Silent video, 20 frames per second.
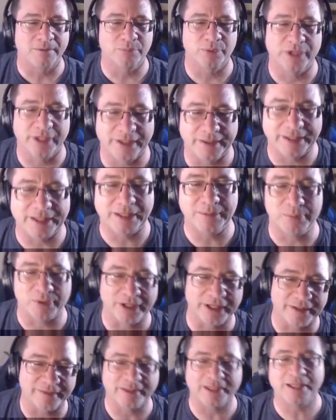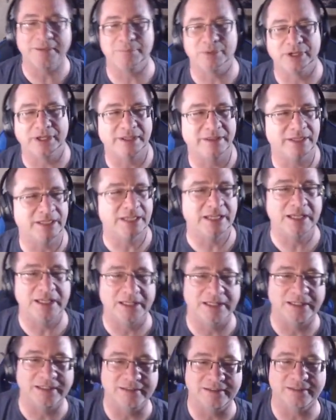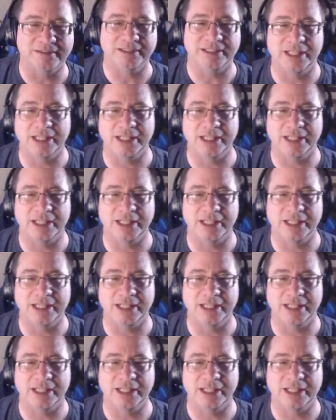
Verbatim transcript: breathing, breathing, breathing.